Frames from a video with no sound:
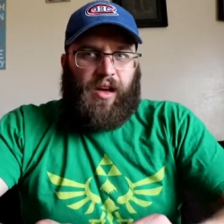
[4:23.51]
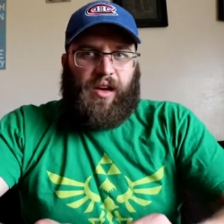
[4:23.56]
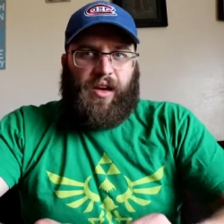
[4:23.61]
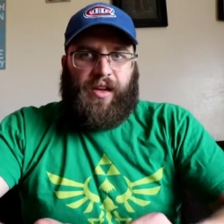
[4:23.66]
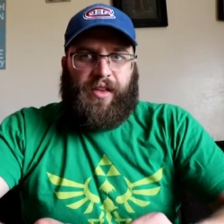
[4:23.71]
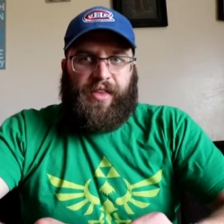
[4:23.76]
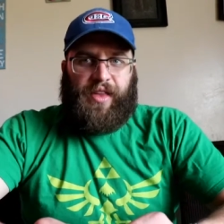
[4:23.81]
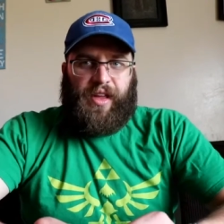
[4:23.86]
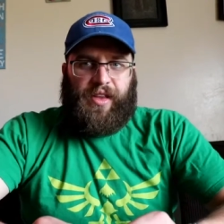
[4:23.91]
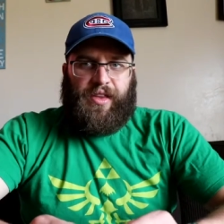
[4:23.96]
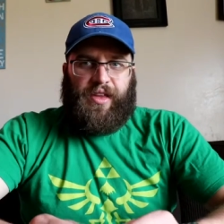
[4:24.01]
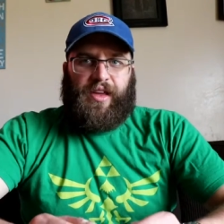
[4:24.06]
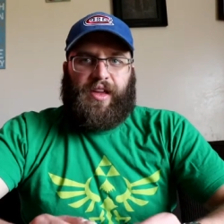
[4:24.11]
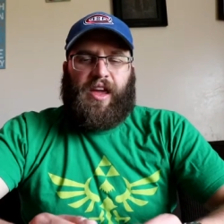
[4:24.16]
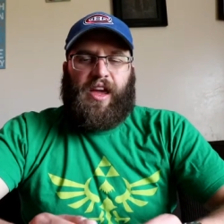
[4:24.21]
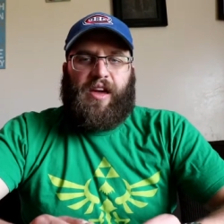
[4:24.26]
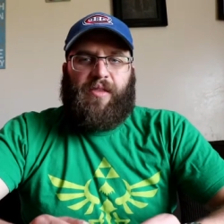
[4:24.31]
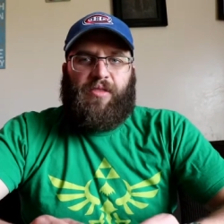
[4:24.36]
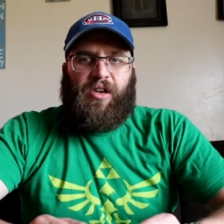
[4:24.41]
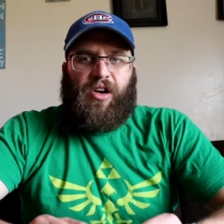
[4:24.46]
And then they
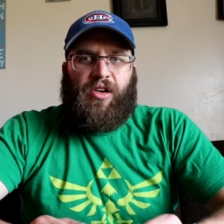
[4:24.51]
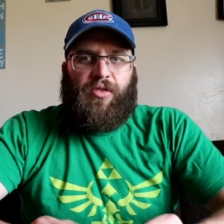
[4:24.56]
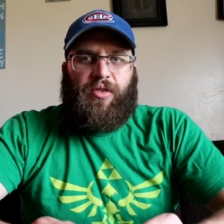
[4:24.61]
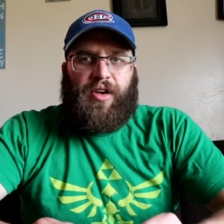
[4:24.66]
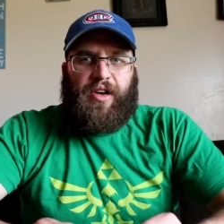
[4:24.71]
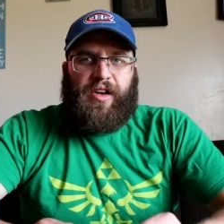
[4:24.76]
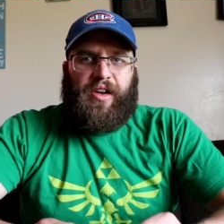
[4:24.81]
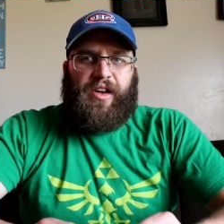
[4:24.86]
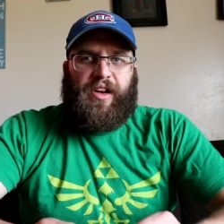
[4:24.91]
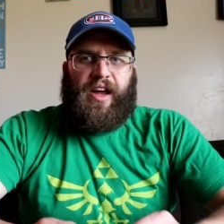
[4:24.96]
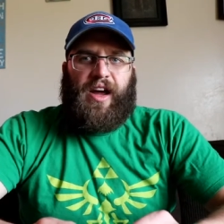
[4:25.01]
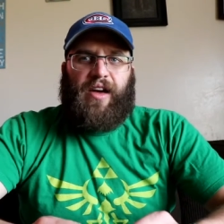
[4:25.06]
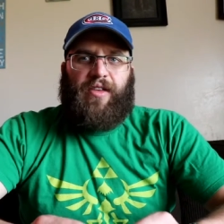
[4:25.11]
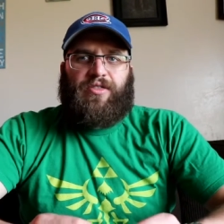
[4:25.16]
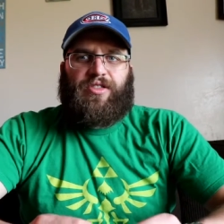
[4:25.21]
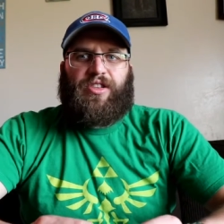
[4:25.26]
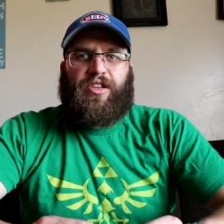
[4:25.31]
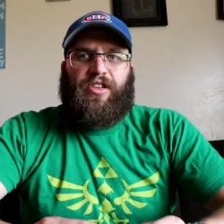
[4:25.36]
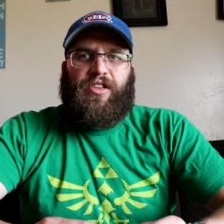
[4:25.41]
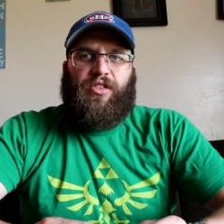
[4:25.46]
came out and
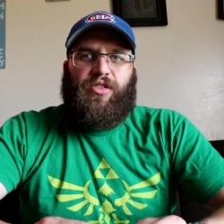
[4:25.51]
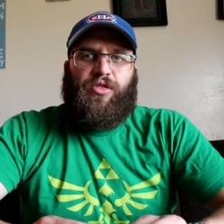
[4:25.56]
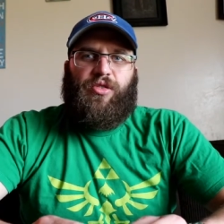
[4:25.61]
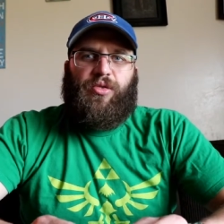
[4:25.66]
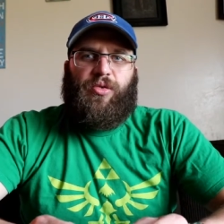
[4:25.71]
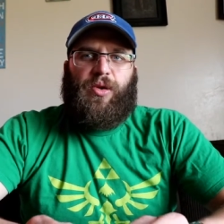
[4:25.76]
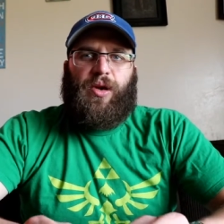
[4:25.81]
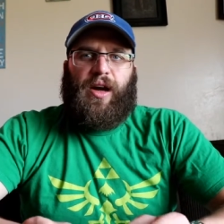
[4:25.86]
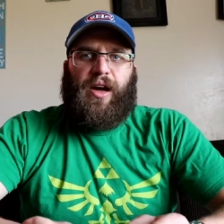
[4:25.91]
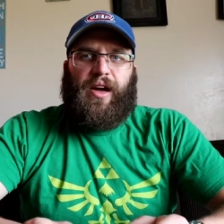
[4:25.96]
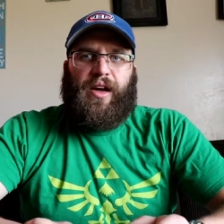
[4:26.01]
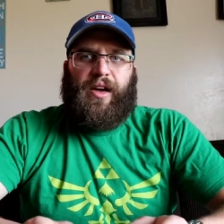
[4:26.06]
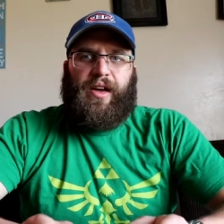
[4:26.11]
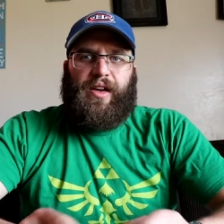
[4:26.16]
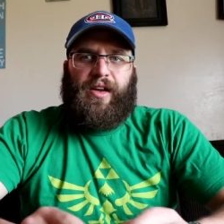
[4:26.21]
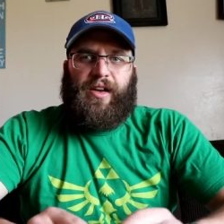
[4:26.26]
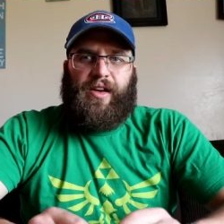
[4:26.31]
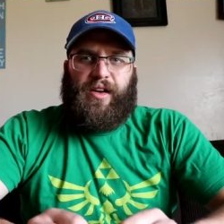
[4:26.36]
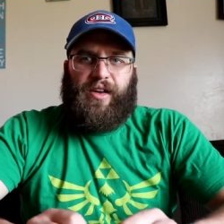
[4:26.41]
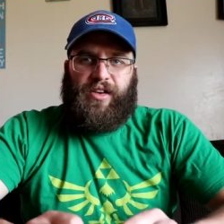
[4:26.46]
announced a new
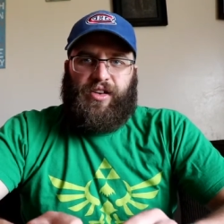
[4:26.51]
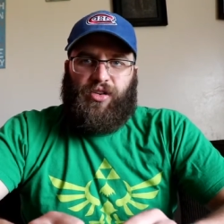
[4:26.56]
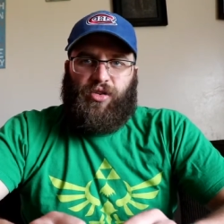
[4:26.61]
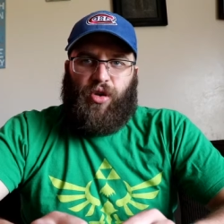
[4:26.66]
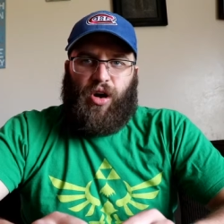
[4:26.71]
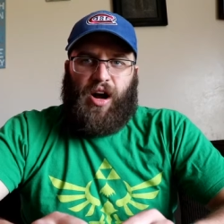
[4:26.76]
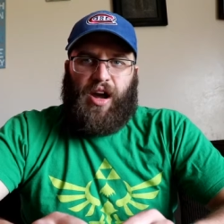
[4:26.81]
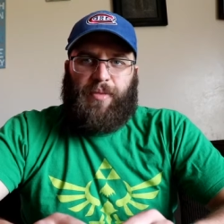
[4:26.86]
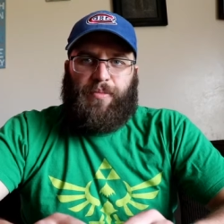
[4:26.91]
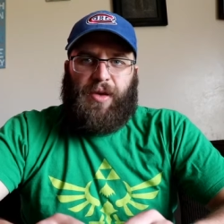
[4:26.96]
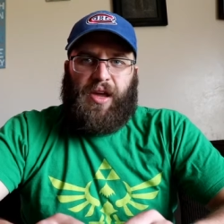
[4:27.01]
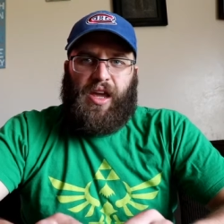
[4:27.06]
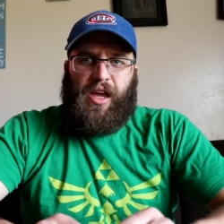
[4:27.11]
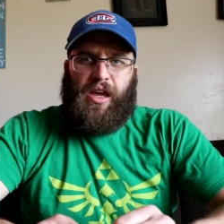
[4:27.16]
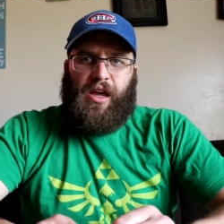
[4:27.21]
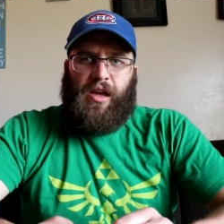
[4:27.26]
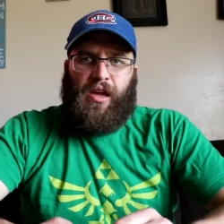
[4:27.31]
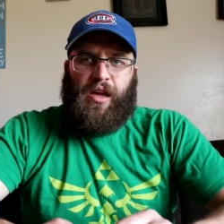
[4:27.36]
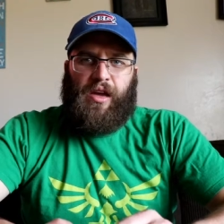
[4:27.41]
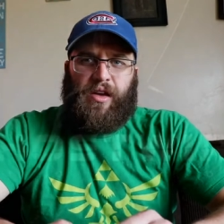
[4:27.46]

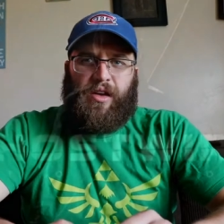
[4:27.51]
IP,